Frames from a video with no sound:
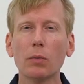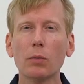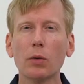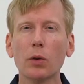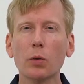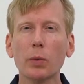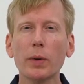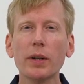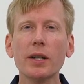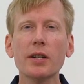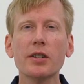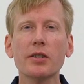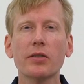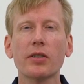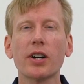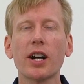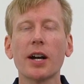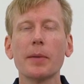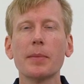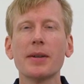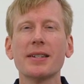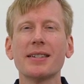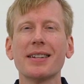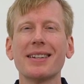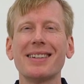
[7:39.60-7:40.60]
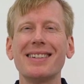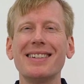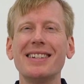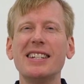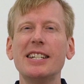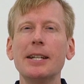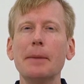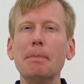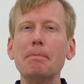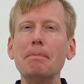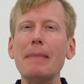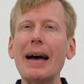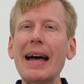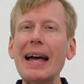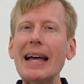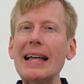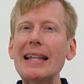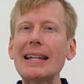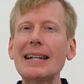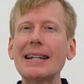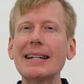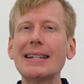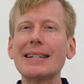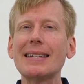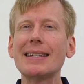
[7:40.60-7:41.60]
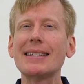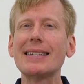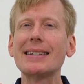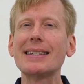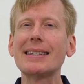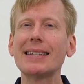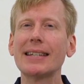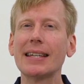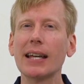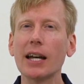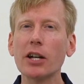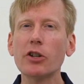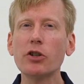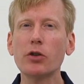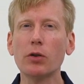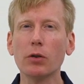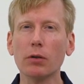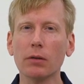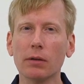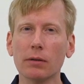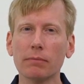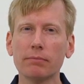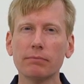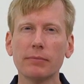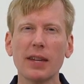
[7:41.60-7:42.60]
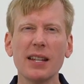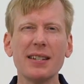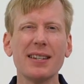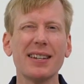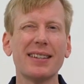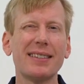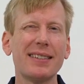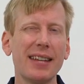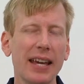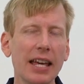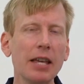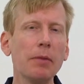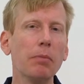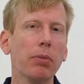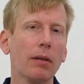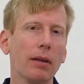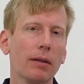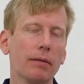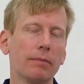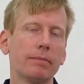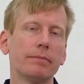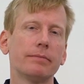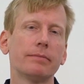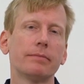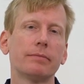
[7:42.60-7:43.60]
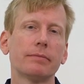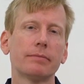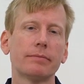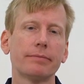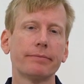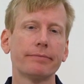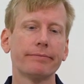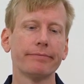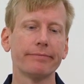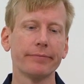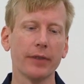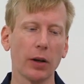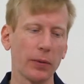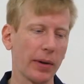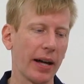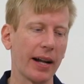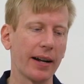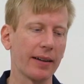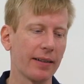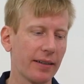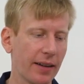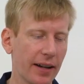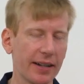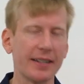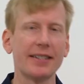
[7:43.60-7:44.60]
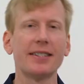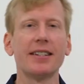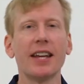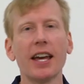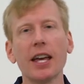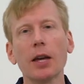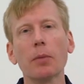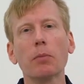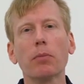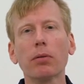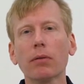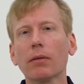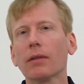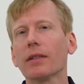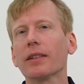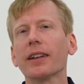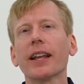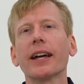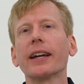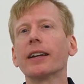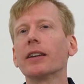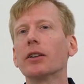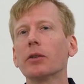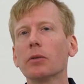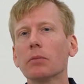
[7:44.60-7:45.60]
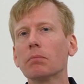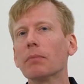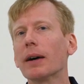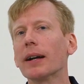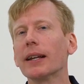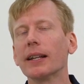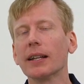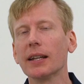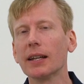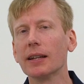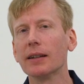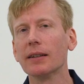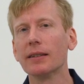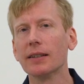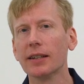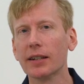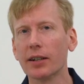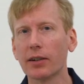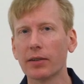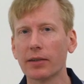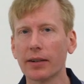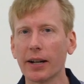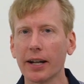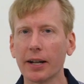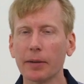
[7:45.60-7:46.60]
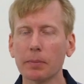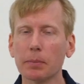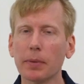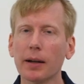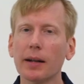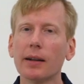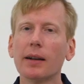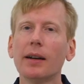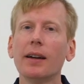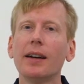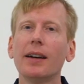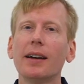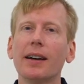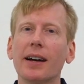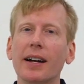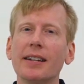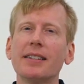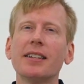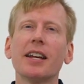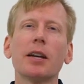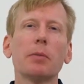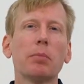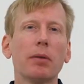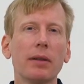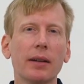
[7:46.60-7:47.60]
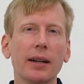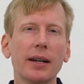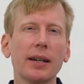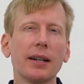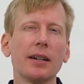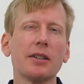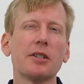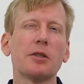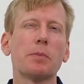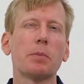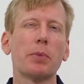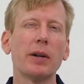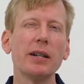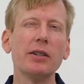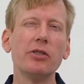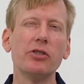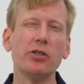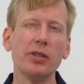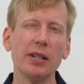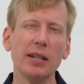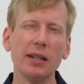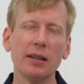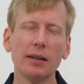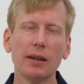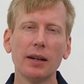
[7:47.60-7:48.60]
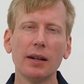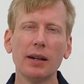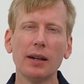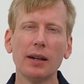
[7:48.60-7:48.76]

What we describe as a demand schedule is a table. Now, not a table like you might eat dinner on, but a table like a spreadsheet,